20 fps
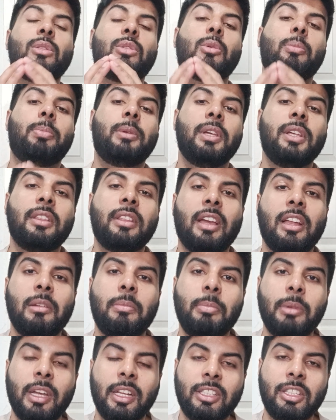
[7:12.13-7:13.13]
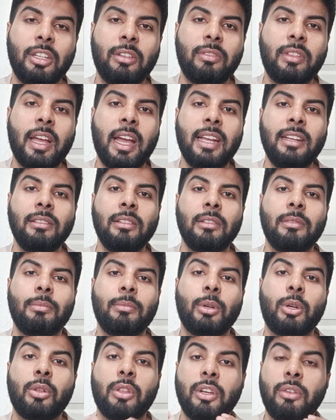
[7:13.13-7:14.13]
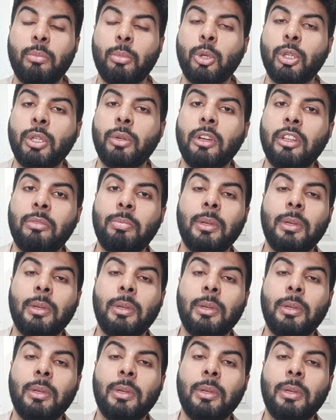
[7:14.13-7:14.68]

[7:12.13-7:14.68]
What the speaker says: So please help me achieve that, because it motivates